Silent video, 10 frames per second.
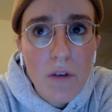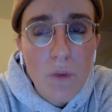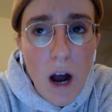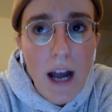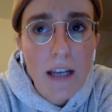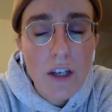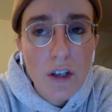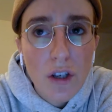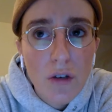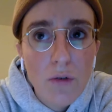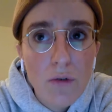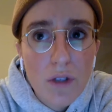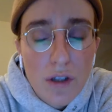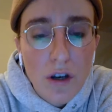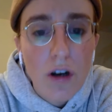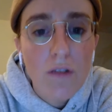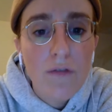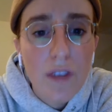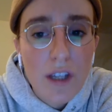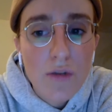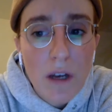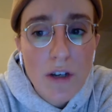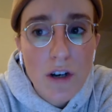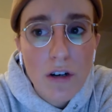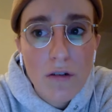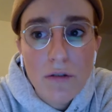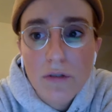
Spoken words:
Why do you deserve this sweatshirt?